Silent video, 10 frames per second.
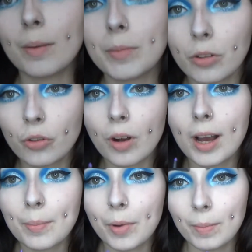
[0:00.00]
I'm gonna
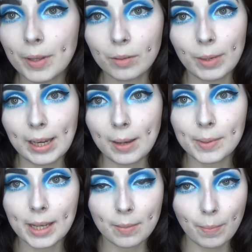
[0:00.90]
try and pop this on my
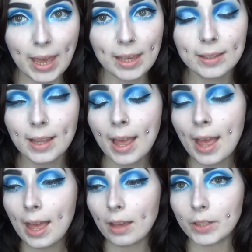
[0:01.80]
lips as a base.
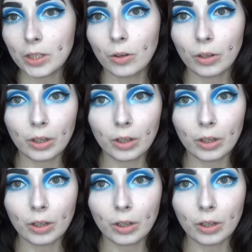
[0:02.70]
If it's not